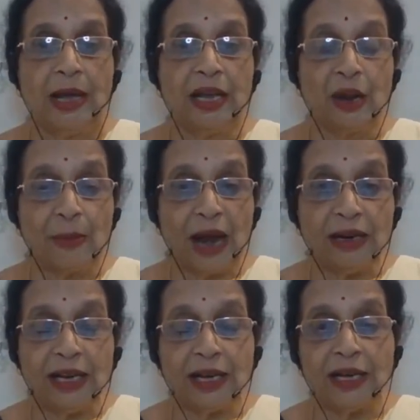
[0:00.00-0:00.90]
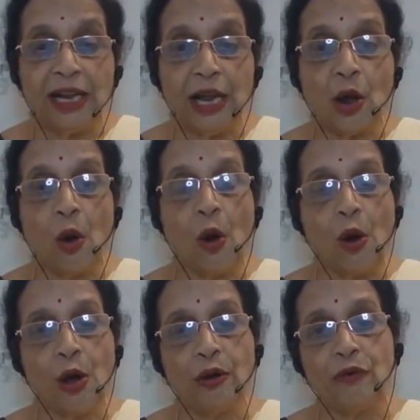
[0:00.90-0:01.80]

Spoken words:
Grammatically or